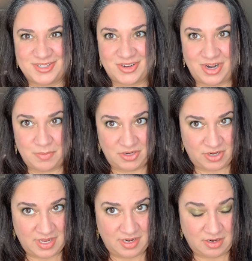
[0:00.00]
Sorry, but you're
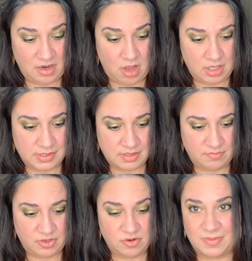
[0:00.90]
getting an awesome
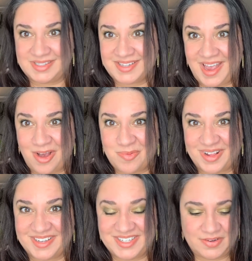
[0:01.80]
view of my scalp while
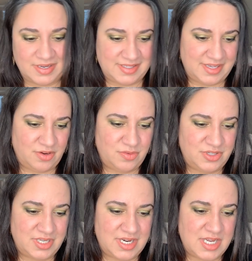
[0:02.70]
I do it. So,
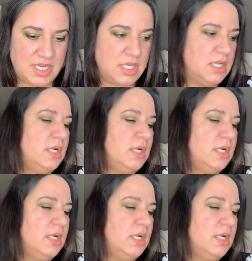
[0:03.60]
ta-da.